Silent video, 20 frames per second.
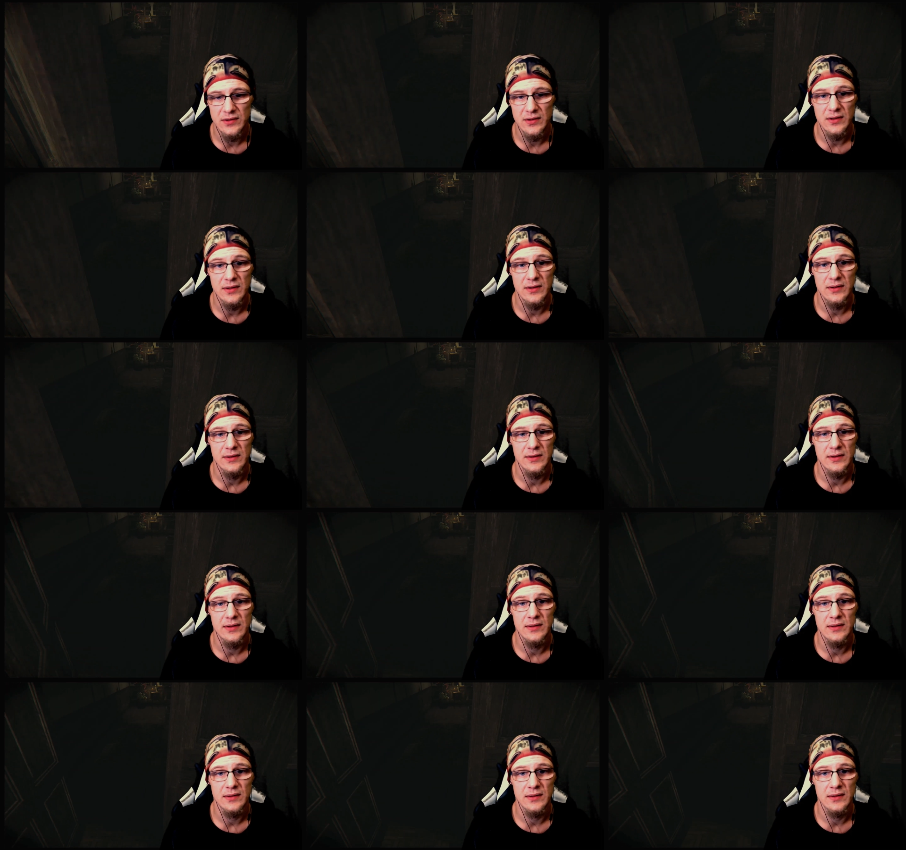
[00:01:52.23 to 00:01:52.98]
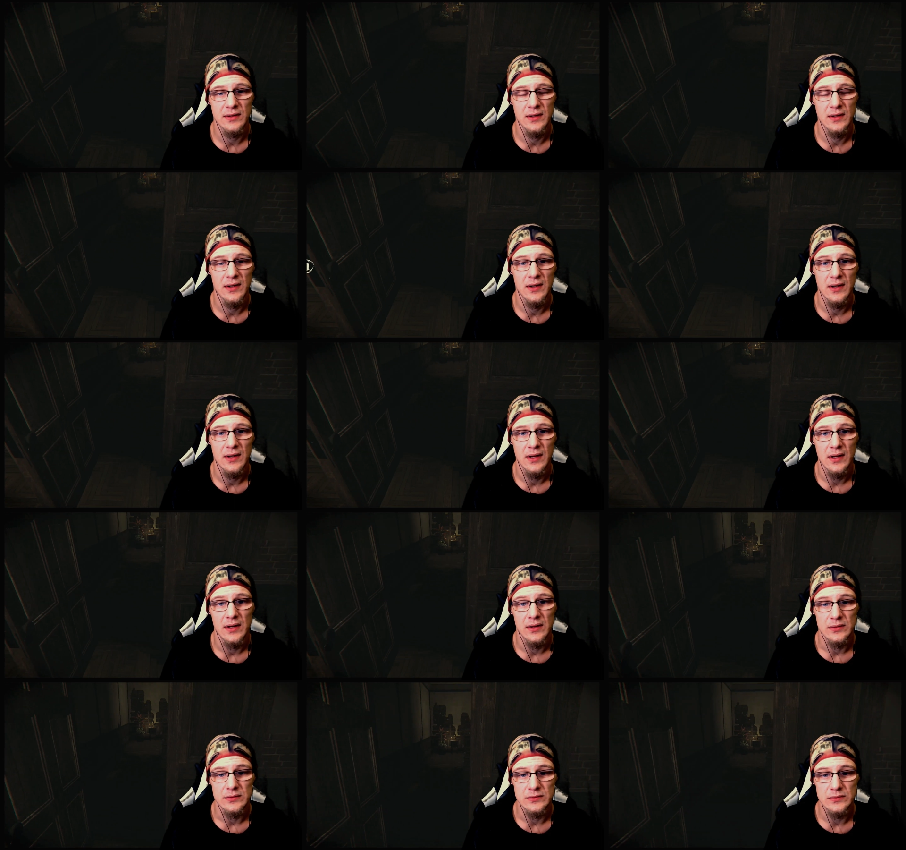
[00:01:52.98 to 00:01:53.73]

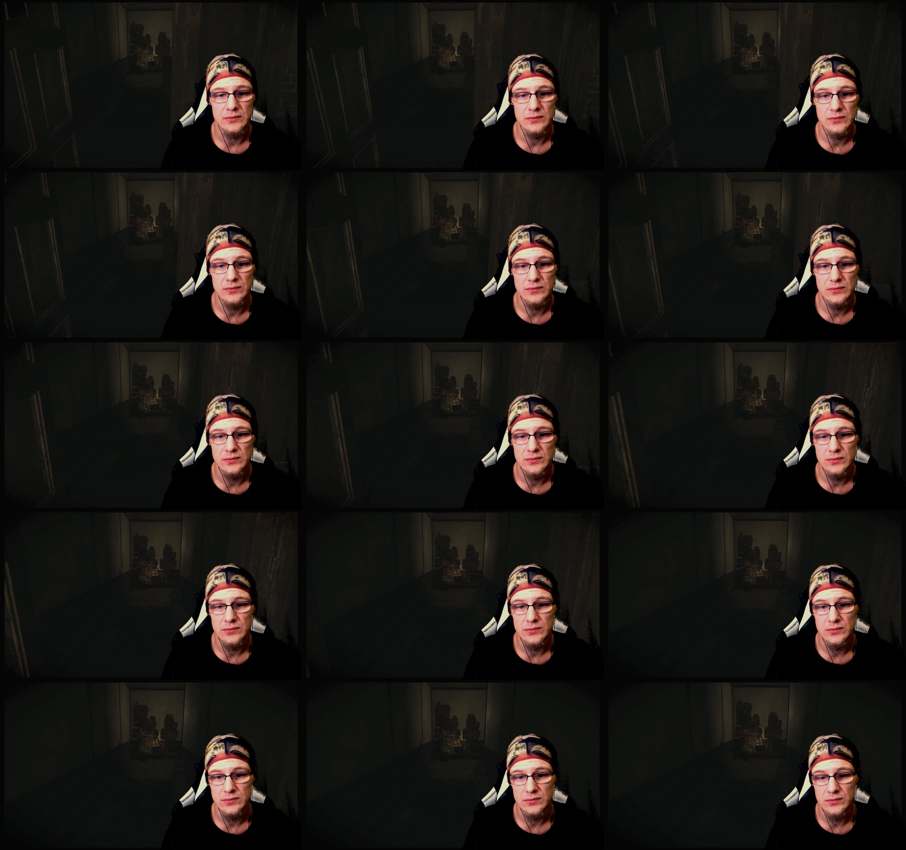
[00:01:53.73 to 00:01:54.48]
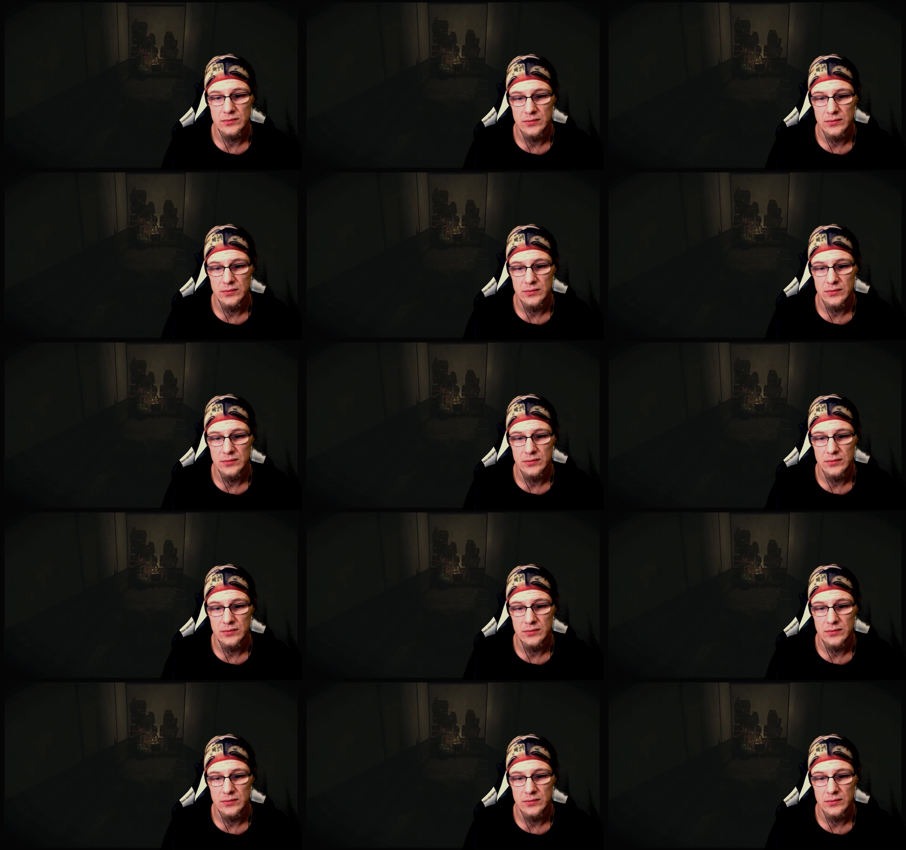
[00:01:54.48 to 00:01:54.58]
(no one is talking)